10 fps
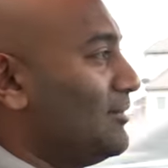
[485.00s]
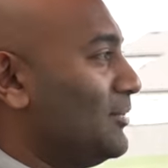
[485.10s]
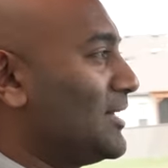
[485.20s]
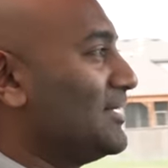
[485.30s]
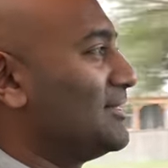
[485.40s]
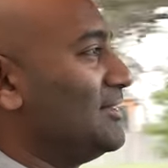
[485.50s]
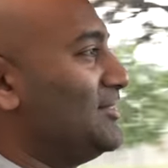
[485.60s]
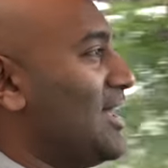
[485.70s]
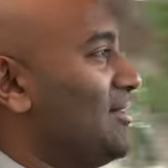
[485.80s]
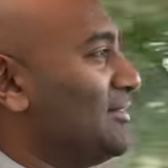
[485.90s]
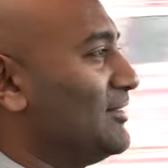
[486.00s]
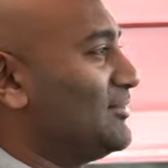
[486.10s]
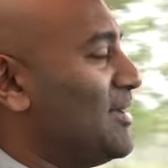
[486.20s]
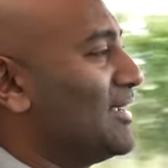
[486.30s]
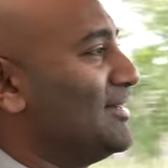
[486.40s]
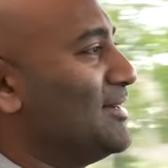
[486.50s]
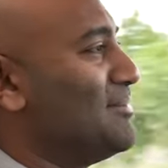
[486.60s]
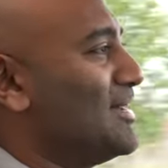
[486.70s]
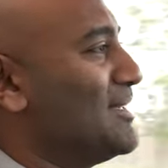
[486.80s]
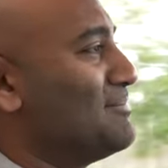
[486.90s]
we'll get to the sound that it's making in a
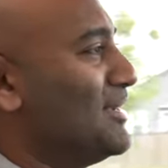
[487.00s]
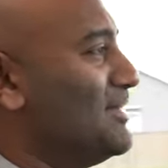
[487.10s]
minute. But